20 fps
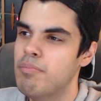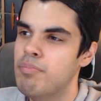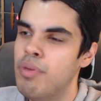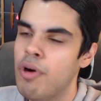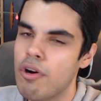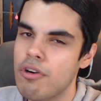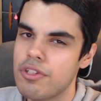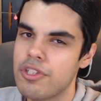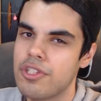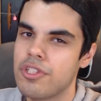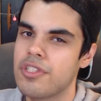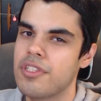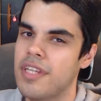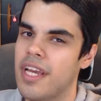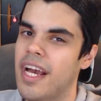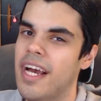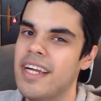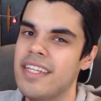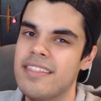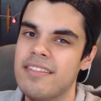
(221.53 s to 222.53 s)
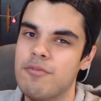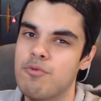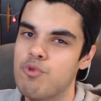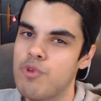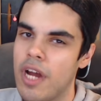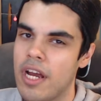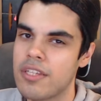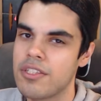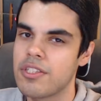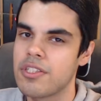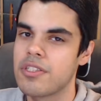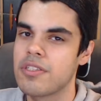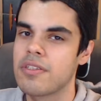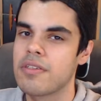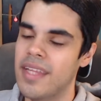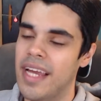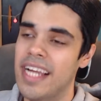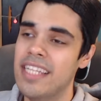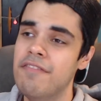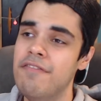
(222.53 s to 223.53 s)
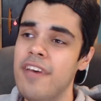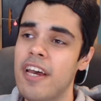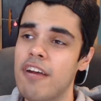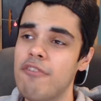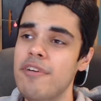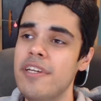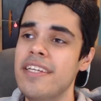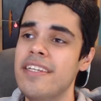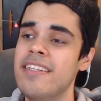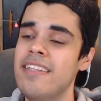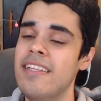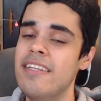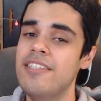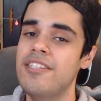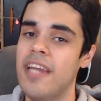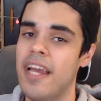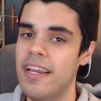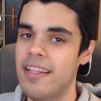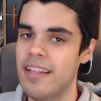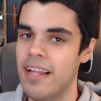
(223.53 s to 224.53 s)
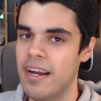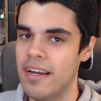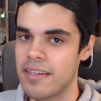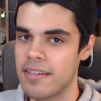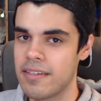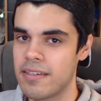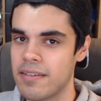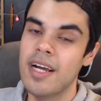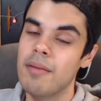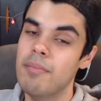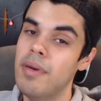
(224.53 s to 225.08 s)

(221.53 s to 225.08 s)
pushed and rushed and very cliché-like.